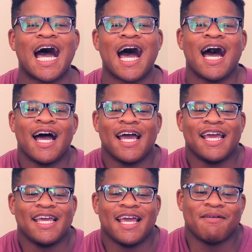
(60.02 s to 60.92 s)
I
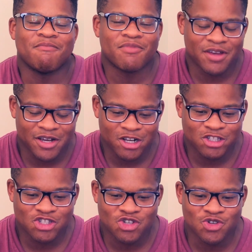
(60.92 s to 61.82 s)
am there
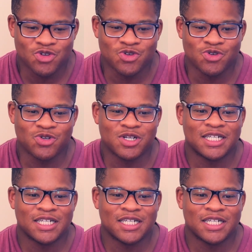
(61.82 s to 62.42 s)
to